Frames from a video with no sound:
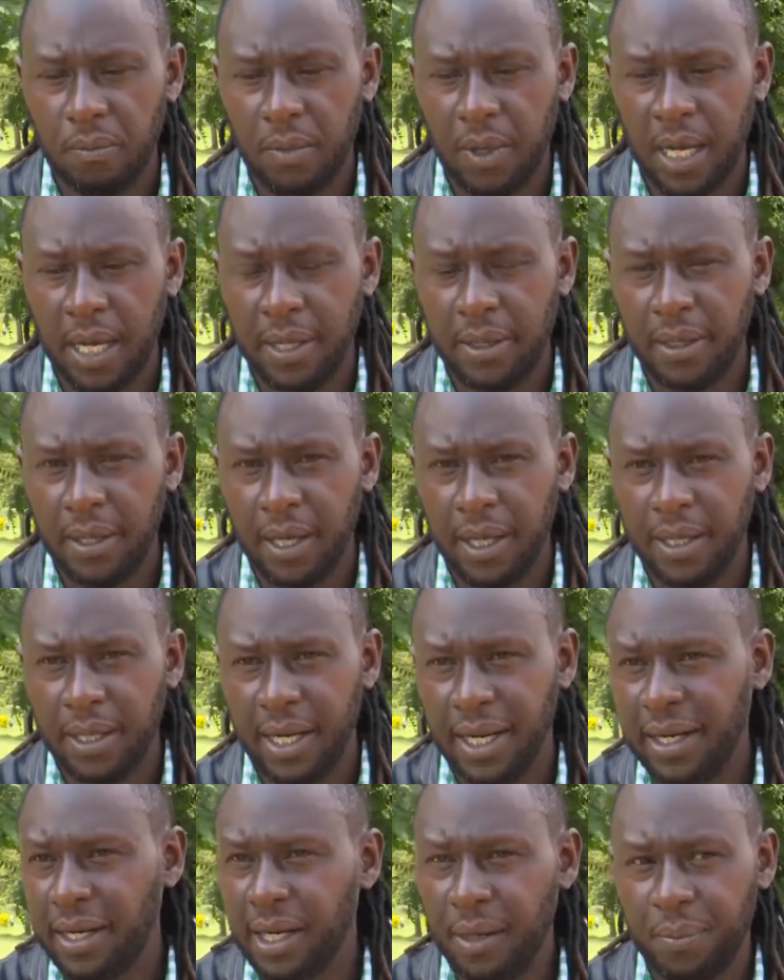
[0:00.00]
I'd
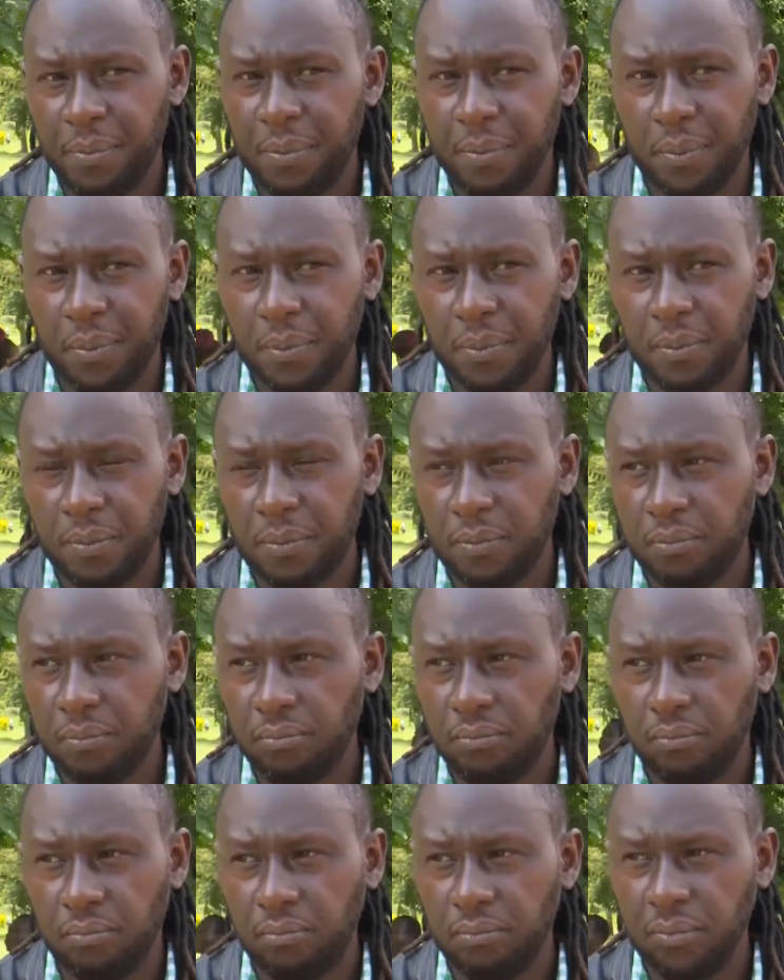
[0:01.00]
end up
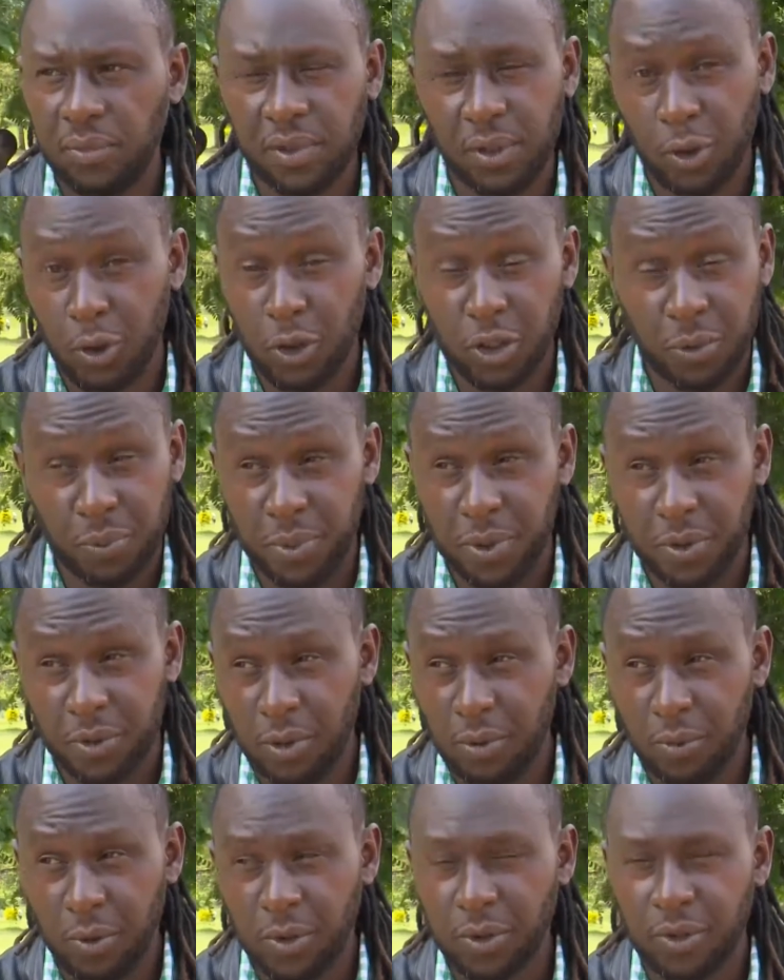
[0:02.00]
in
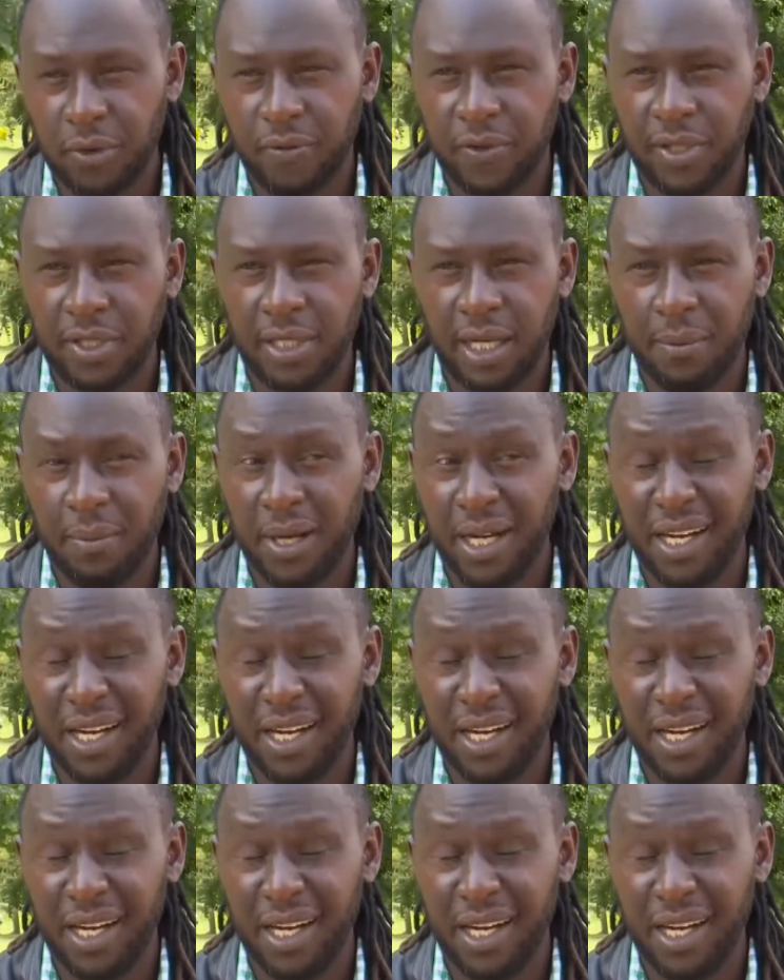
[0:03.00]
hospital most of the time.